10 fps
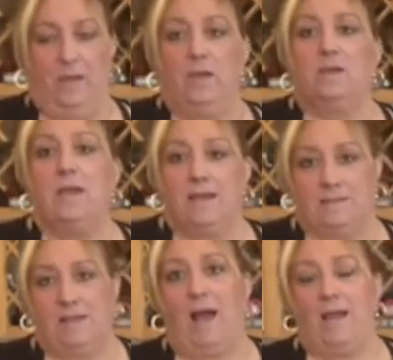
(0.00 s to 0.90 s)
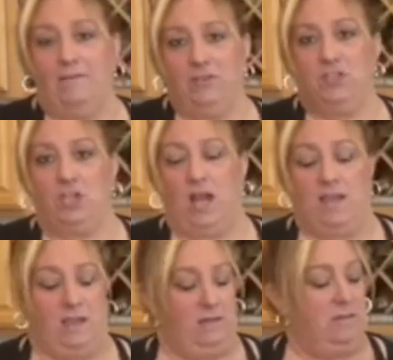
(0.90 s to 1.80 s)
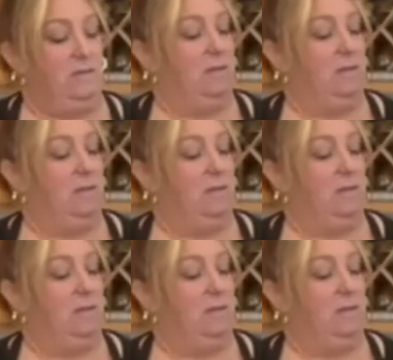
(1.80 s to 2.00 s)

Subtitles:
Yes, I have a giant